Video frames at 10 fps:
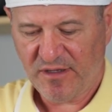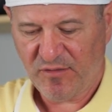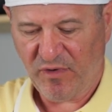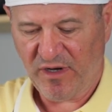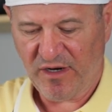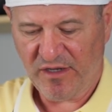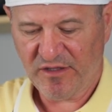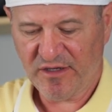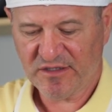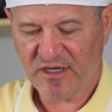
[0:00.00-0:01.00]
We are
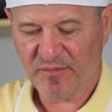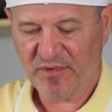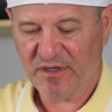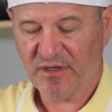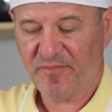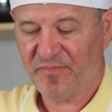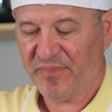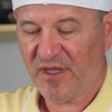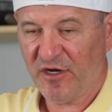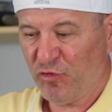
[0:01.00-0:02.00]
adding some
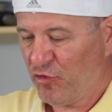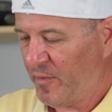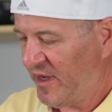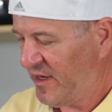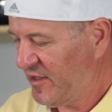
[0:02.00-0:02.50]
nutmeg